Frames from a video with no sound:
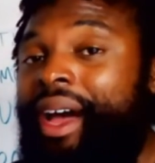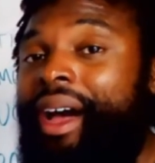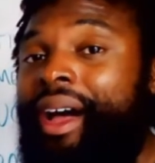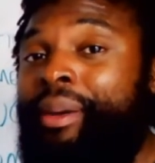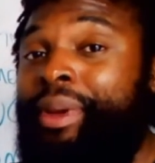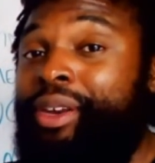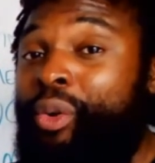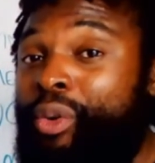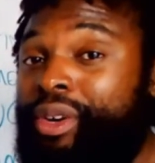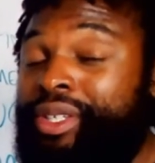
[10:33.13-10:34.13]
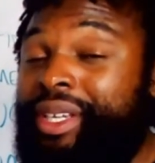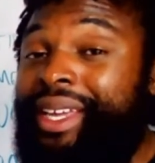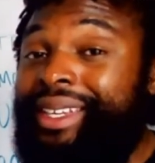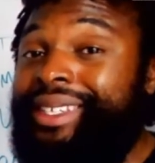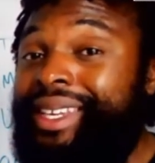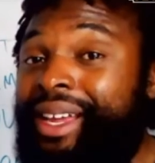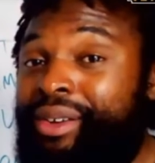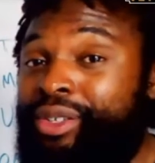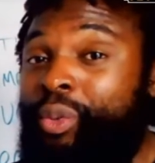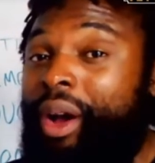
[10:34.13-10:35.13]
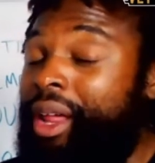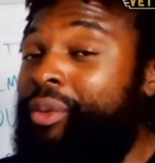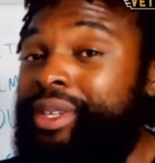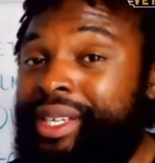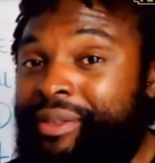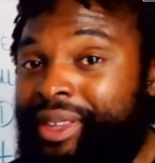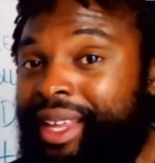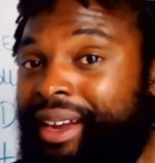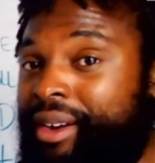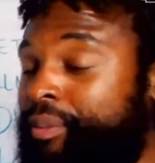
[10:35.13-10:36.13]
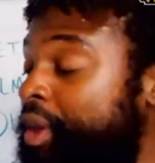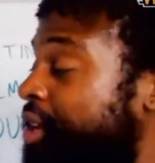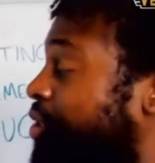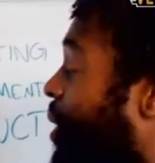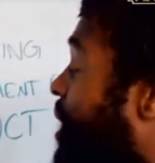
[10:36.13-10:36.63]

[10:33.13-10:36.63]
in order to get sales while I wasn't even there. So